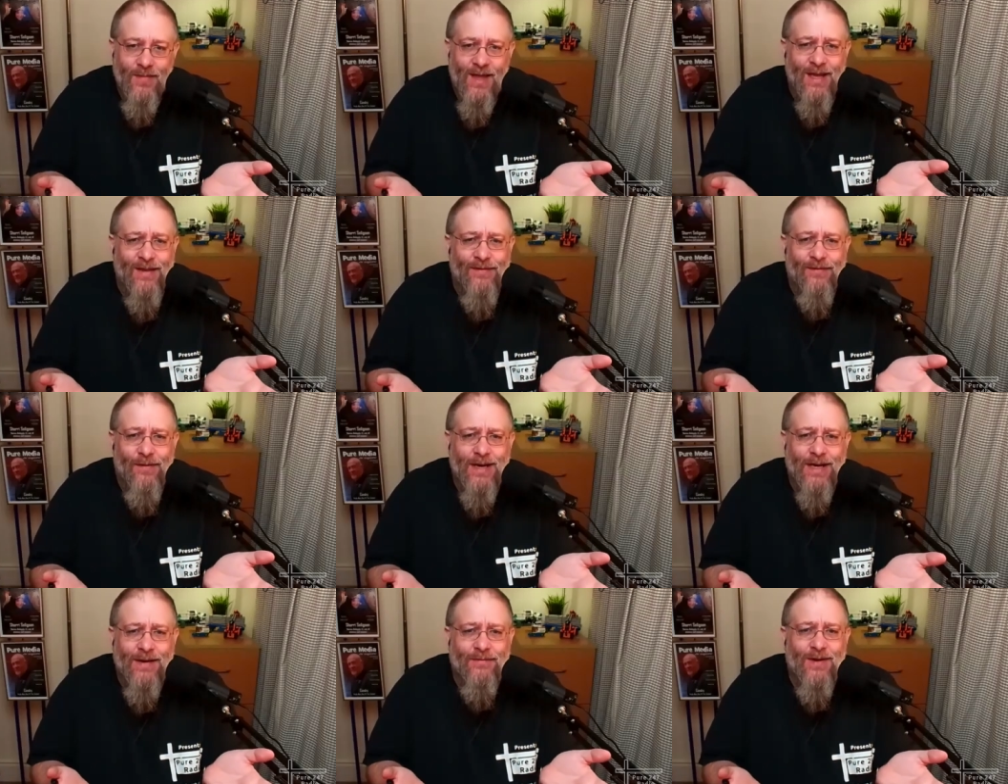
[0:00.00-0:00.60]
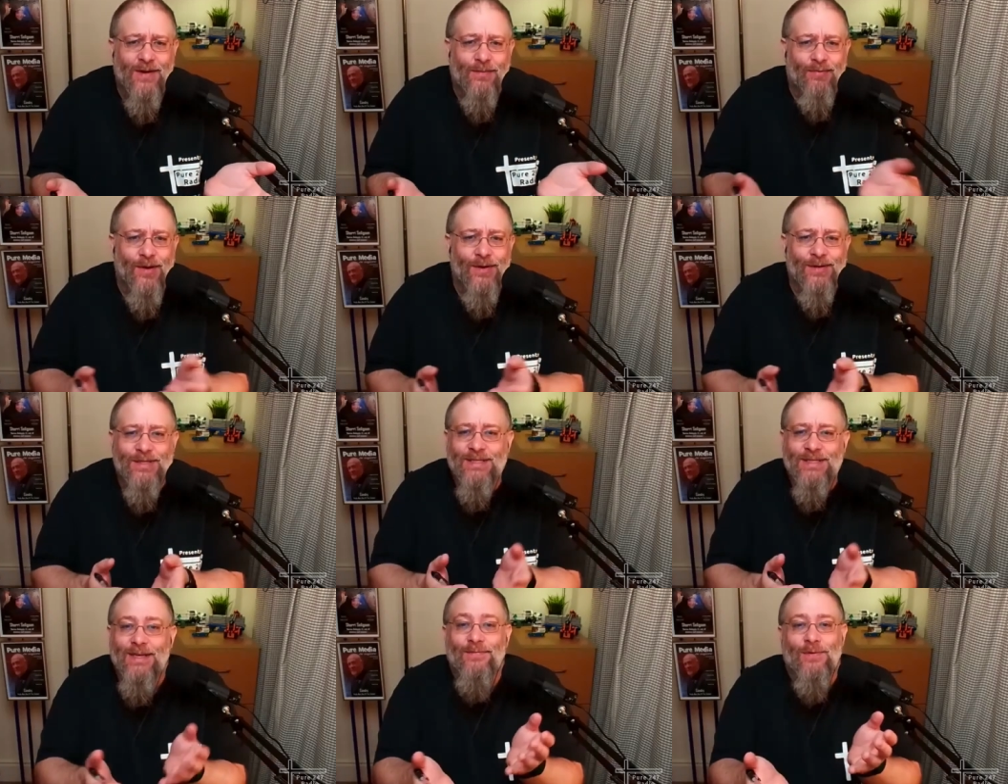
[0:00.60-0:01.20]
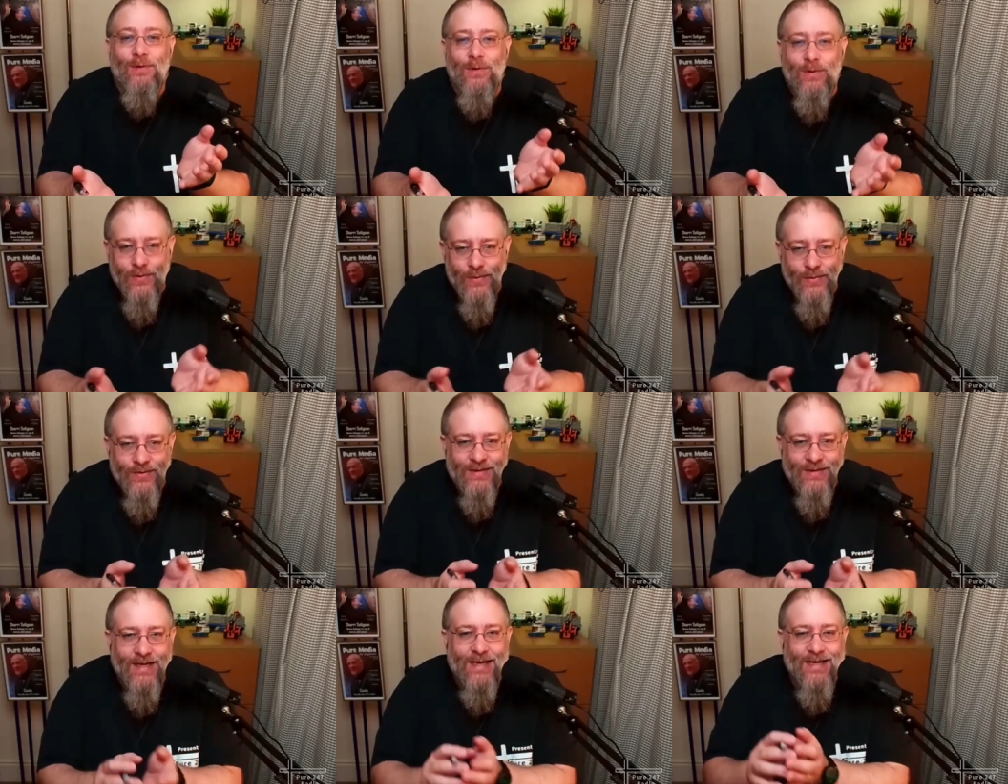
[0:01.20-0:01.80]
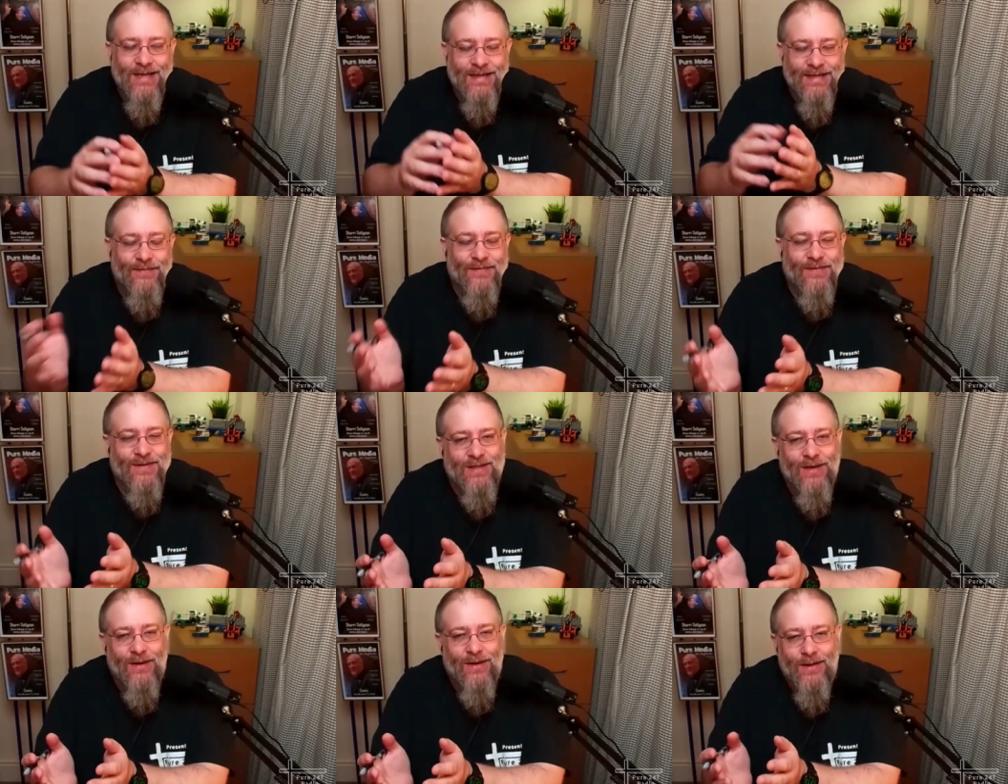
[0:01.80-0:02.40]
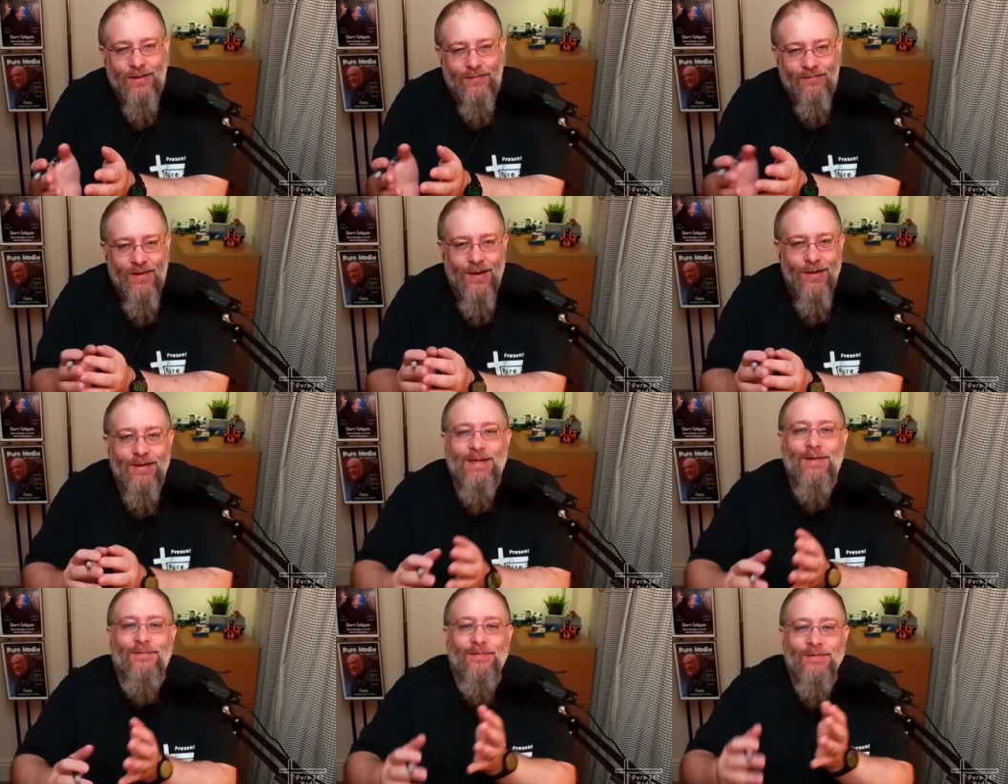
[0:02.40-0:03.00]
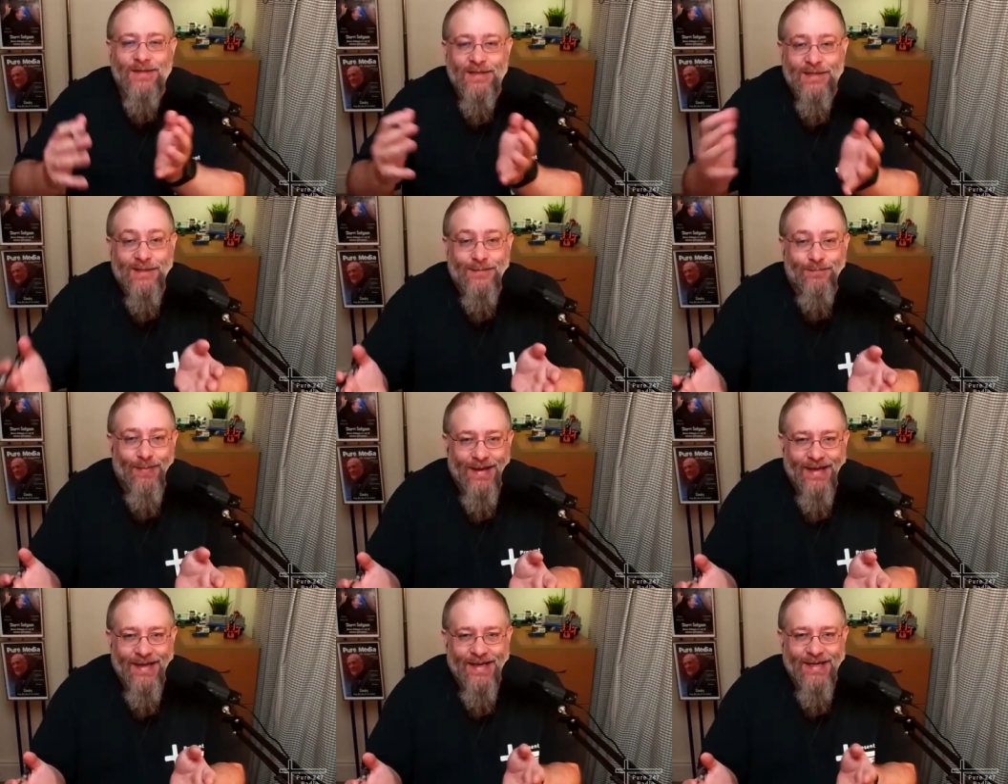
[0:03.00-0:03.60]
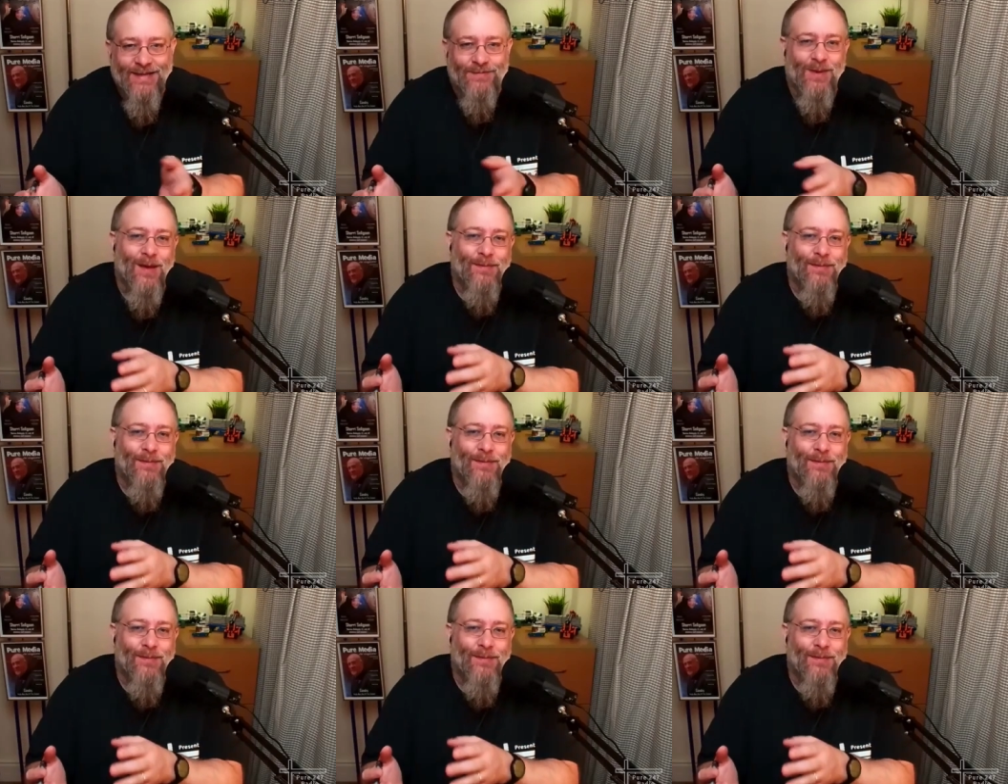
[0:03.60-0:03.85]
it's very different approaches, different laws, different side of the road, different speeds.